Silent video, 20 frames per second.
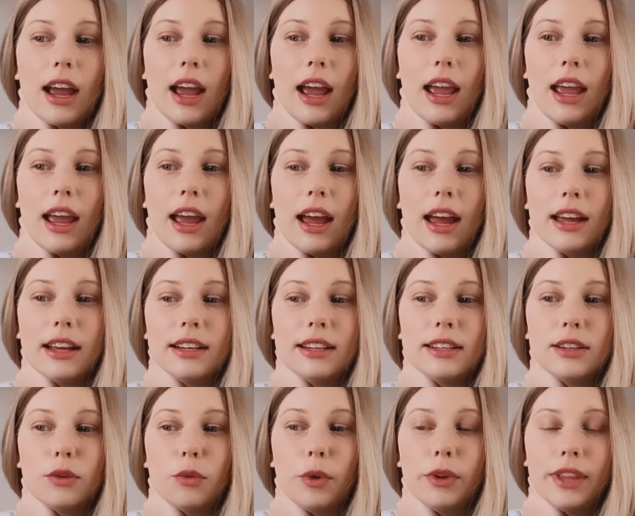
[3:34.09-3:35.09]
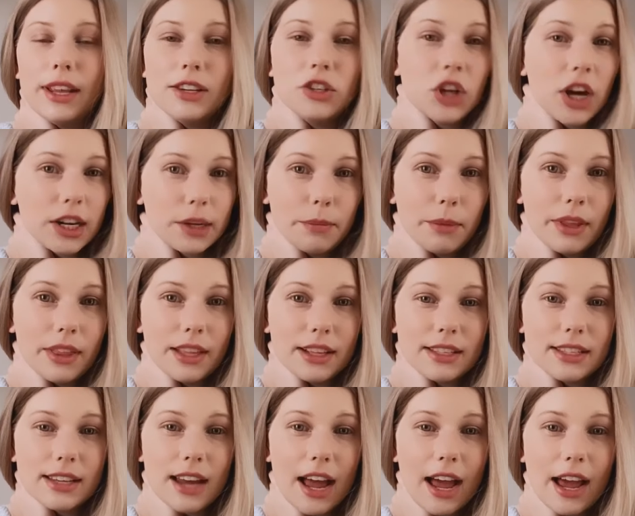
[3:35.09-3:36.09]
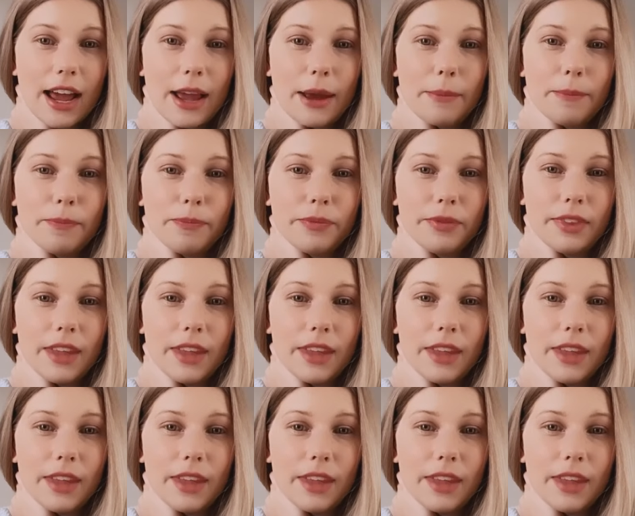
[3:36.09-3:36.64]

And when they checked me this time,